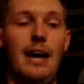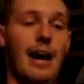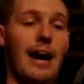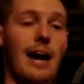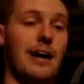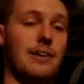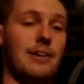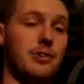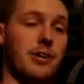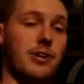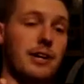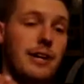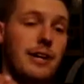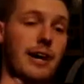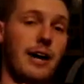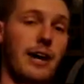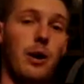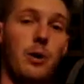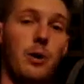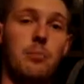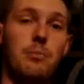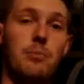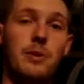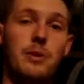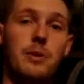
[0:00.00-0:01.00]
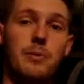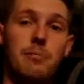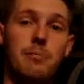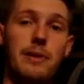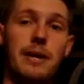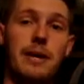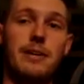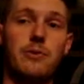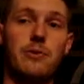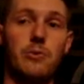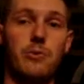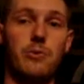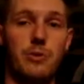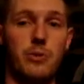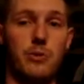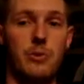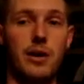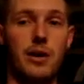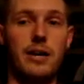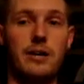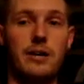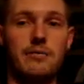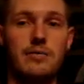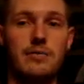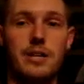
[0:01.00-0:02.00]
I try to help them make the
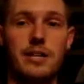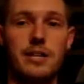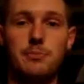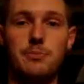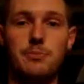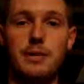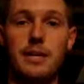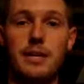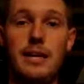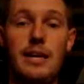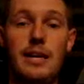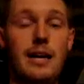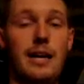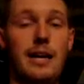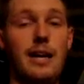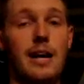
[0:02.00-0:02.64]
right investment.